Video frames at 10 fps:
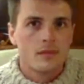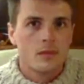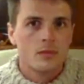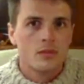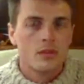
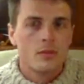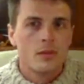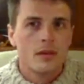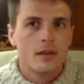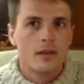And we'll start
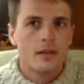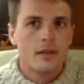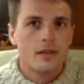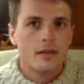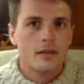
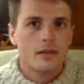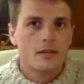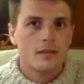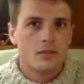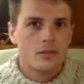by
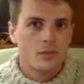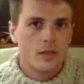just